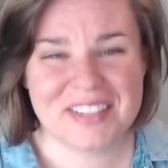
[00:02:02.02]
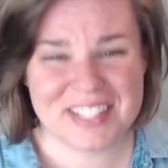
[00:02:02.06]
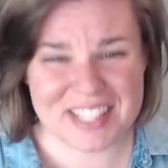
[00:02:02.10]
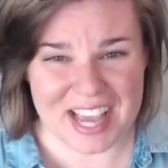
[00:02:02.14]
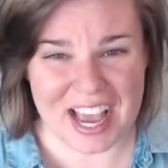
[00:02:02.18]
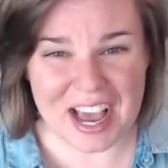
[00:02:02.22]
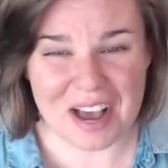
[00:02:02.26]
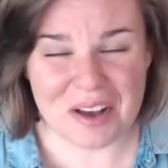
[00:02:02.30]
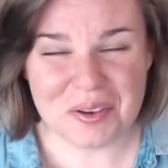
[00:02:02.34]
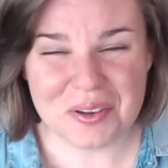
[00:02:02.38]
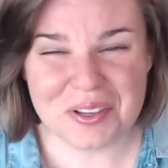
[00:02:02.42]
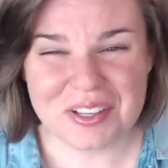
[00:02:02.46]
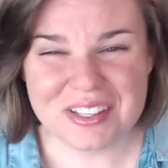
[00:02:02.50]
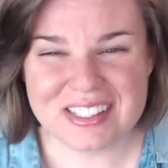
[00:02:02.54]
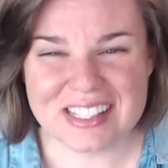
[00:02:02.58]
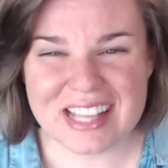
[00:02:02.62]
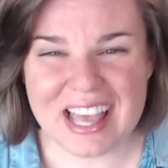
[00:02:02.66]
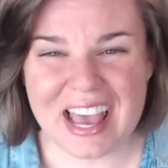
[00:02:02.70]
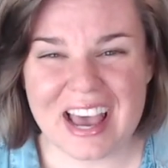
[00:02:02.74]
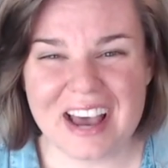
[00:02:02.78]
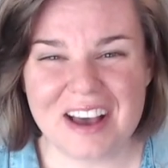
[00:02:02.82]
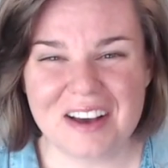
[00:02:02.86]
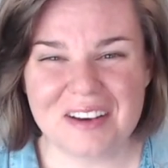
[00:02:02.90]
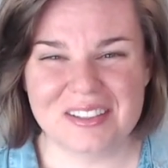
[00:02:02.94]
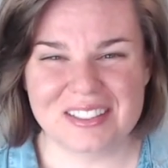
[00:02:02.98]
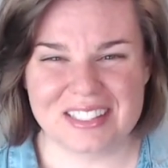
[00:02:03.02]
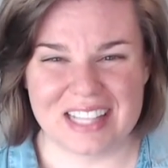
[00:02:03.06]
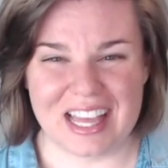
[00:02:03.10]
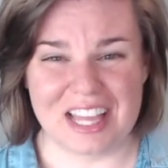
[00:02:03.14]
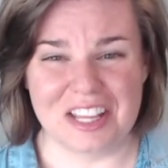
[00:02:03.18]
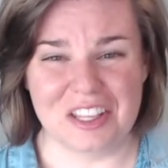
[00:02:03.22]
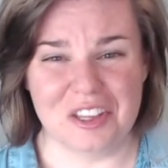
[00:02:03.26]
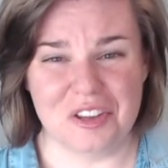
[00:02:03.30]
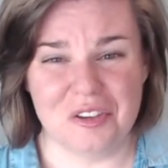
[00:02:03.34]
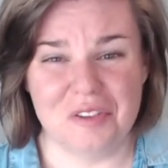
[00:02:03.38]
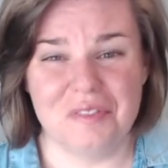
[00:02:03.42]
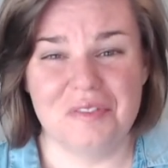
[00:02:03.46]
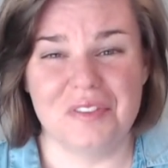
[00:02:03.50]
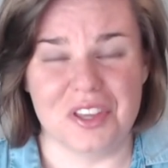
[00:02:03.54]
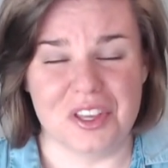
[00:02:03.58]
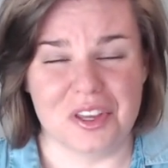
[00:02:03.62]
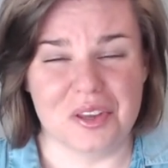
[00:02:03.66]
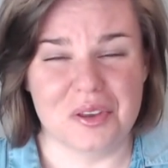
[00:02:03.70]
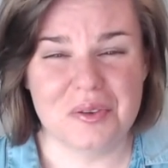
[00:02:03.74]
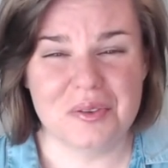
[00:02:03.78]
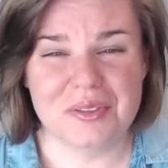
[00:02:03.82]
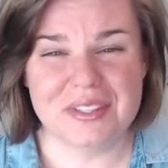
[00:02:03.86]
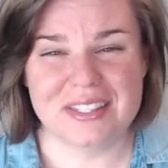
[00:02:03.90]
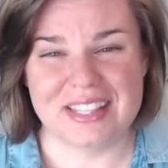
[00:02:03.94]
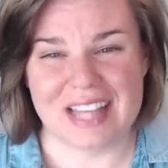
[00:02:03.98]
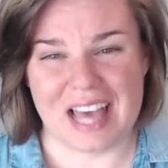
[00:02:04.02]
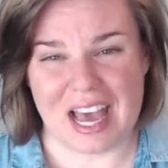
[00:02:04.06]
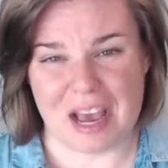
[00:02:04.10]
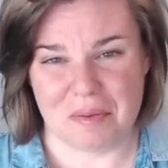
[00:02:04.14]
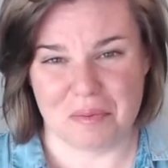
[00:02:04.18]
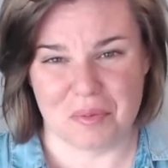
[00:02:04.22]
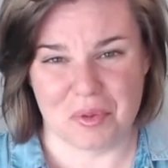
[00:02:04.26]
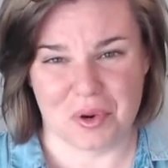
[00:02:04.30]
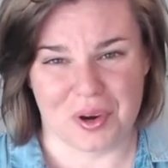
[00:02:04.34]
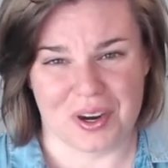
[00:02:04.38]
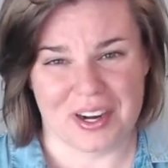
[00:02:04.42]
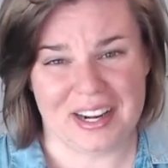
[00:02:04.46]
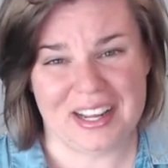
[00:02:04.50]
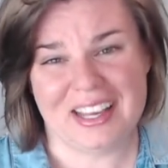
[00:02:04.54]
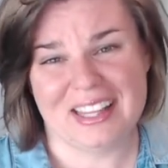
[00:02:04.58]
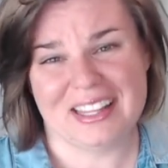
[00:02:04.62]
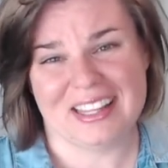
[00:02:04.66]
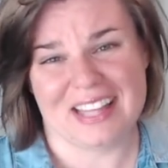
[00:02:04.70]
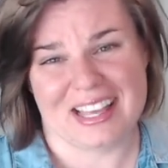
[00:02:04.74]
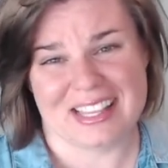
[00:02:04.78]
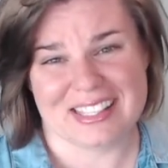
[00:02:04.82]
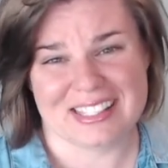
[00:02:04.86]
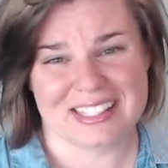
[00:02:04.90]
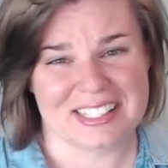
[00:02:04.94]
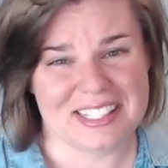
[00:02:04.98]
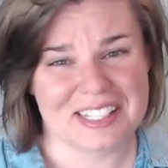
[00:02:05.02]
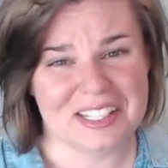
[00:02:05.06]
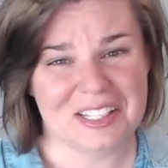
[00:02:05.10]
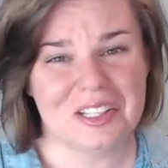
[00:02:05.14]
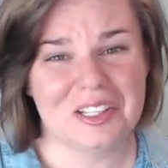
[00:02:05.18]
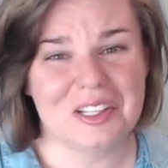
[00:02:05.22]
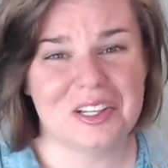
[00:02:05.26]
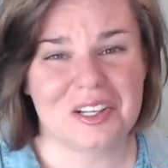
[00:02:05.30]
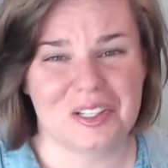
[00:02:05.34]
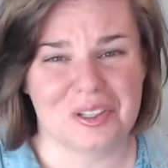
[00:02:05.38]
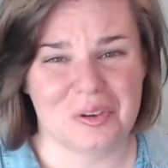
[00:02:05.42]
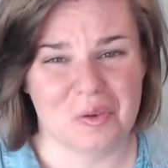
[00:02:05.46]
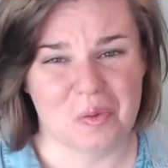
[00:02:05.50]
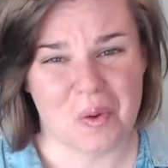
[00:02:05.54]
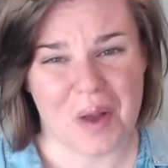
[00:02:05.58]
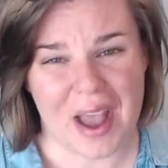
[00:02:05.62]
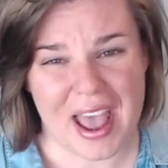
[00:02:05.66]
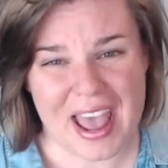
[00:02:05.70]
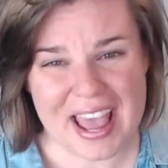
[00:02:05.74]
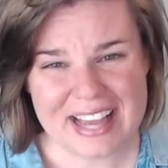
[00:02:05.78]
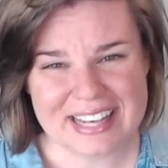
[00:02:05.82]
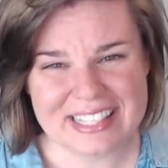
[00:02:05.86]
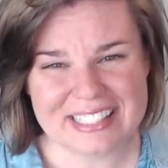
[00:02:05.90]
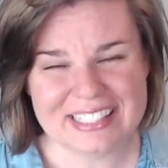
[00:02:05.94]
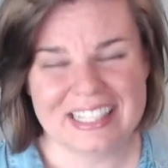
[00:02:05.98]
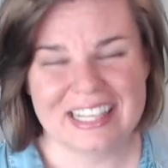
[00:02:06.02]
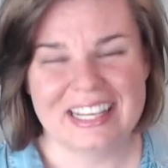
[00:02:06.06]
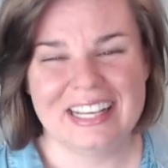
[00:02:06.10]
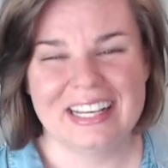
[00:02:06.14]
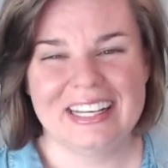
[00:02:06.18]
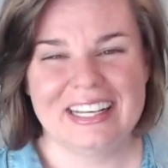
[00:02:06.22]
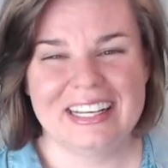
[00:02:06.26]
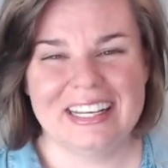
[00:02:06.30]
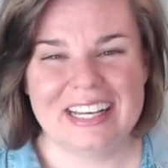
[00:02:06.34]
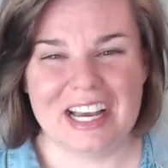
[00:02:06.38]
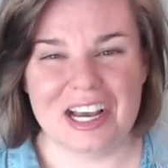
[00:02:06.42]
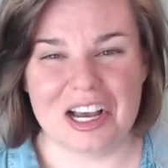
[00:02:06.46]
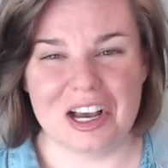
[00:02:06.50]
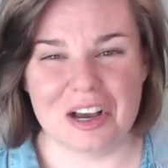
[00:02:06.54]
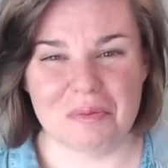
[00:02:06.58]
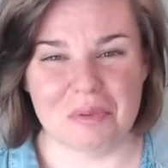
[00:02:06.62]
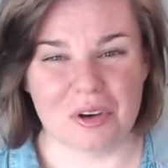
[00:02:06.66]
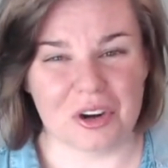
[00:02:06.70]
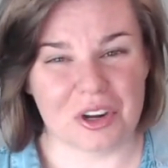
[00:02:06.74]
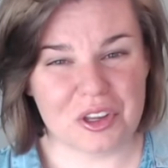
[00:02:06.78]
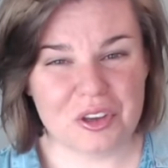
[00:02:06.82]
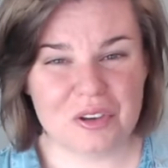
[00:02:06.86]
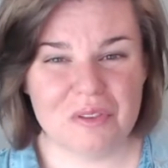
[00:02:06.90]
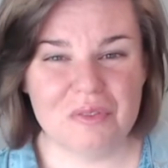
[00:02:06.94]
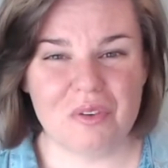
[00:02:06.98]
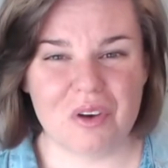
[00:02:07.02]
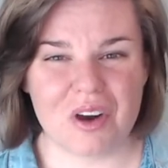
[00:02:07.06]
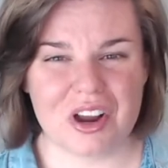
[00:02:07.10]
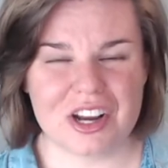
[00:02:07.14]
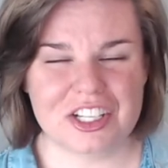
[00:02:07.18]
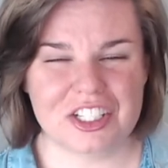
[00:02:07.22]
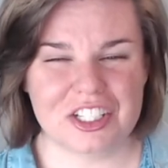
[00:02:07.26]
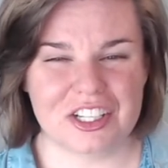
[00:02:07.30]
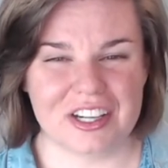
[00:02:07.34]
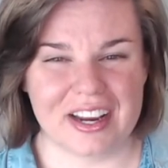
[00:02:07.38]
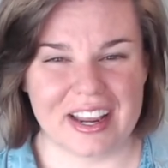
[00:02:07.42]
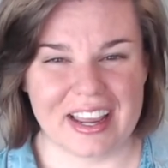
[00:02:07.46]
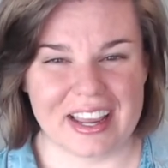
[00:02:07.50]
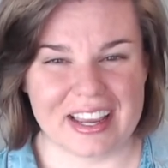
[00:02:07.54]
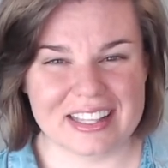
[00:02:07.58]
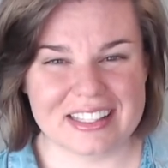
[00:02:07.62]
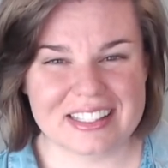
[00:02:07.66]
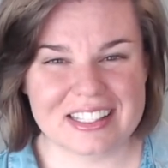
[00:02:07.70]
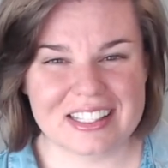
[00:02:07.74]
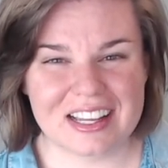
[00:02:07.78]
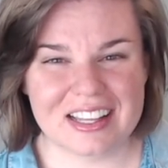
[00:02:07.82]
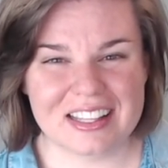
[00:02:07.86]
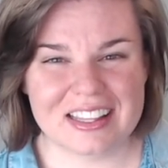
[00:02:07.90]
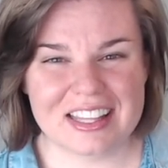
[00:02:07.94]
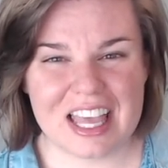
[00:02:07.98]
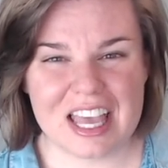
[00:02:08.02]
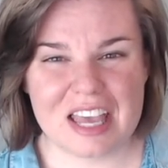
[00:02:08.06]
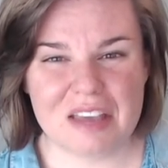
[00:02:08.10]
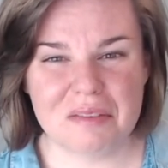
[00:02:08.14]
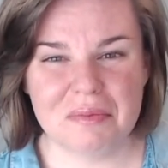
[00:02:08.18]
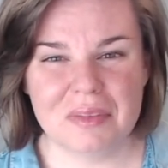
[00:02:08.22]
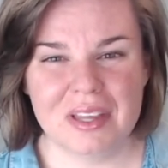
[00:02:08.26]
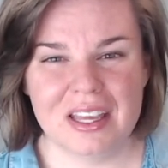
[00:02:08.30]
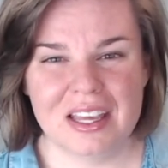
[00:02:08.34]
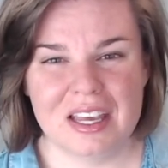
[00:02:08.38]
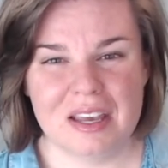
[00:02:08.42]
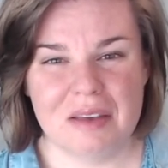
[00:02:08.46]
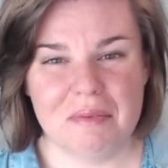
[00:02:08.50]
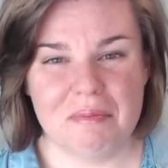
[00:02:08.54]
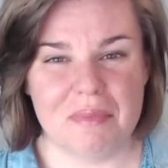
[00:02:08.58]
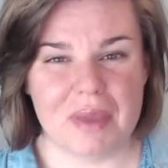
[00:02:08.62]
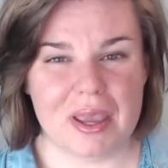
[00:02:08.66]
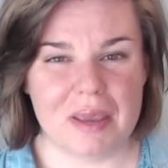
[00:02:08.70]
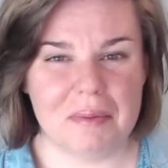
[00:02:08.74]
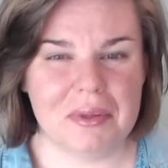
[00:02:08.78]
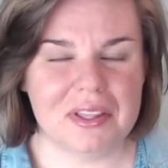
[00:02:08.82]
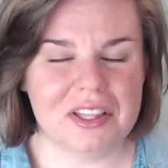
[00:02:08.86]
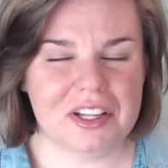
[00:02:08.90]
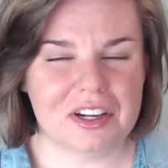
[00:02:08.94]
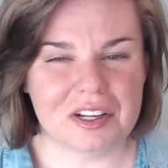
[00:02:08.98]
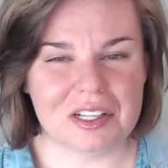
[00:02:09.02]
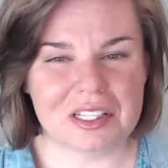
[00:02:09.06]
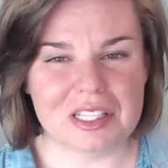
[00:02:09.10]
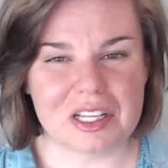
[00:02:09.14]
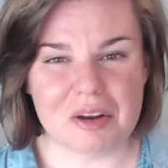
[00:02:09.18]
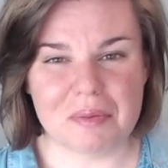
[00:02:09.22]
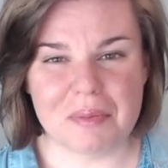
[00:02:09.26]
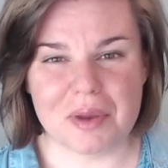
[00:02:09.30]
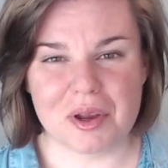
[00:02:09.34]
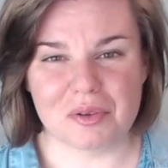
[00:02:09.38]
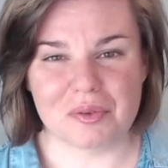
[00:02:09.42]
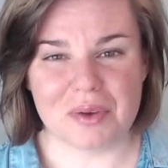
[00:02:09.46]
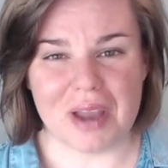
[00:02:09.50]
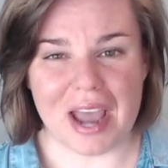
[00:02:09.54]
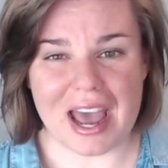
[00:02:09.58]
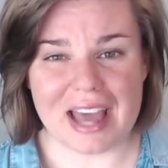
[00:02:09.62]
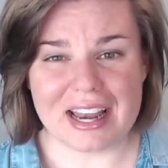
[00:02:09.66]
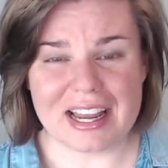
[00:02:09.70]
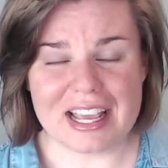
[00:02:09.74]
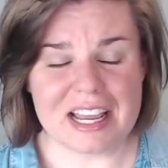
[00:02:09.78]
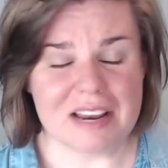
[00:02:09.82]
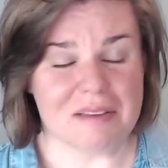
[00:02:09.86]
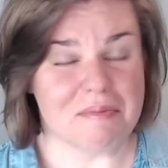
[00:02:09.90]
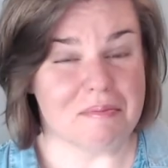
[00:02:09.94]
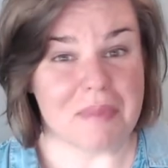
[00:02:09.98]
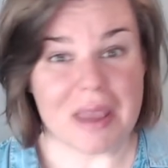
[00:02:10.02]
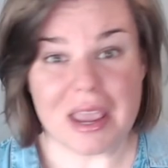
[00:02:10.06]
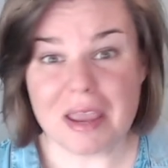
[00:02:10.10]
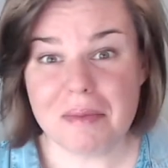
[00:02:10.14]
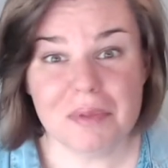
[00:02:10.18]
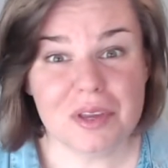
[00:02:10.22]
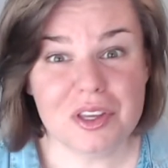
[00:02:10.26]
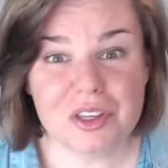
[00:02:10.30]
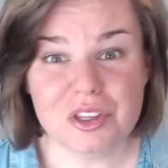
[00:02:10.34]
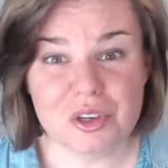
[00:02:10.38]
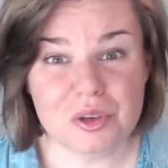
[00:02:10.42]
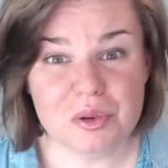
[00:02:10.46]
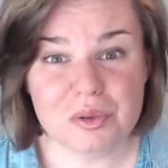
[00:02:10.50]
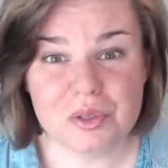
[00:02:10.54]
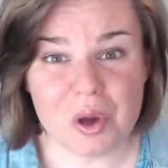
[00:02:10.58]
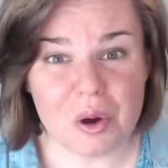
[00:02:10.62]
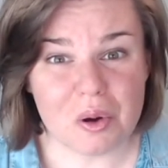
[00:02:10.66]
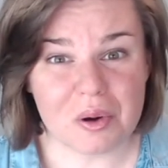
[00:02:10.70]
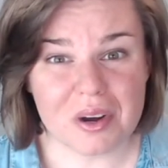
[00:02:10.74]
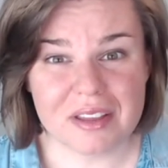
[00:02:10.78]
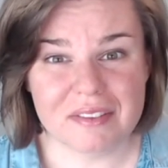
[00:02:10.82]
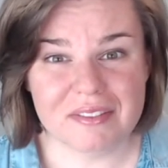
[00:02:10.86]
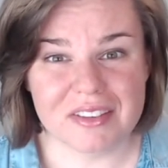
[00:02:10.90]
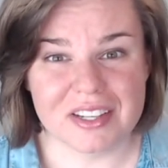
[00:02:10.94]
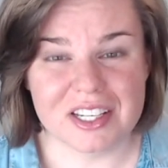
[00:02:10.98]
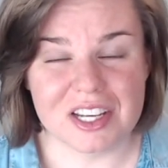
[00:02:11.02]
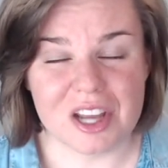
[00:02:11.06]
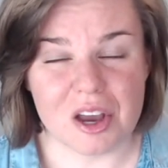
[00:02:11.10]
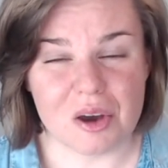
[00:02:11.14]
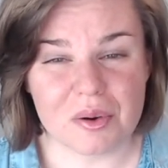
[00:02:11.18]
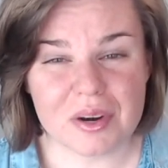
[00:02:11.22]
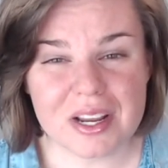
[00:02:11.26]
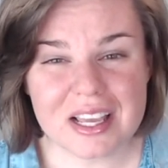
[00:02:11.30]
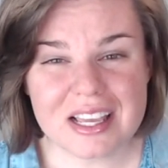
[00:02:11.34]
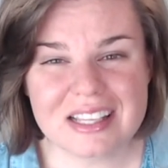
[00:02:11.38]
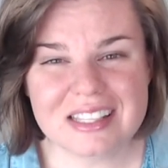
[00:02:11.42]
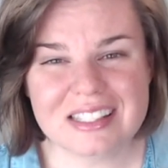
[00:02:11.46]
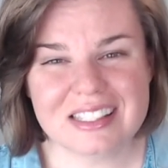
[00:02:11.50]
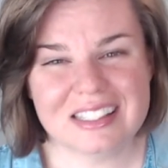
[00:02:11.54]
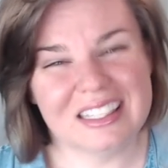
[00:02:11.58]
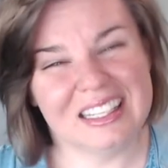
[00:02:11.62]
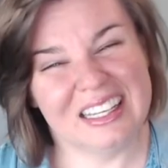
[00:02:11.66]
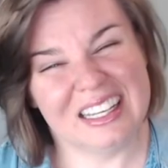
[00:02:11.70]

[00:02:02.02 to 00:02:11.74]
towels out that you've used that morning and they still look wet, um, or you've washed your hands on them, maybe they're a little bit ratty and maybe you don't even notice